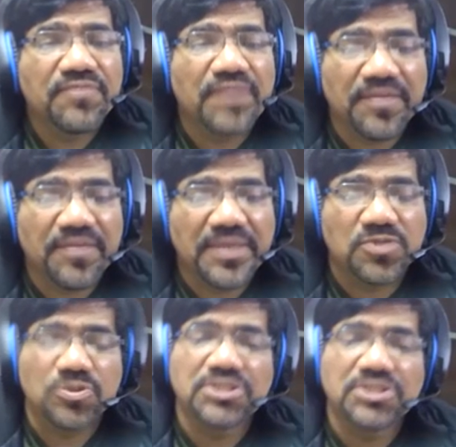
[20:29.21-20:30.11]
5 marks
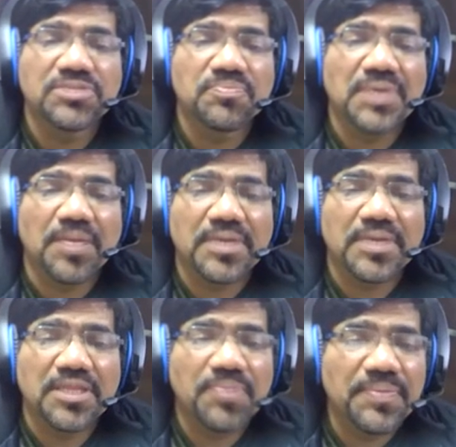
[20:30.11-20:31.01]
question coming in
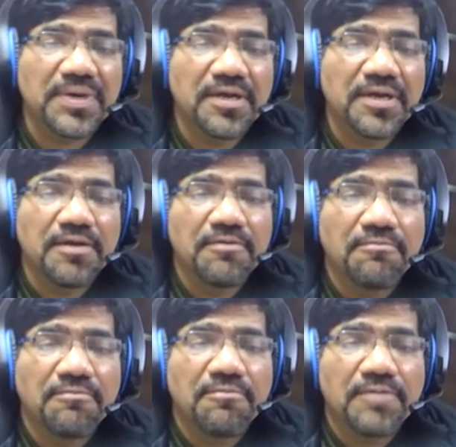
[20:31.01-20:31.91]
the paper.
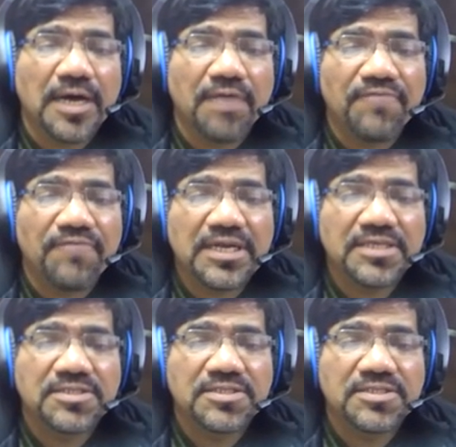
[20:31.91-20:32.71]
Fun is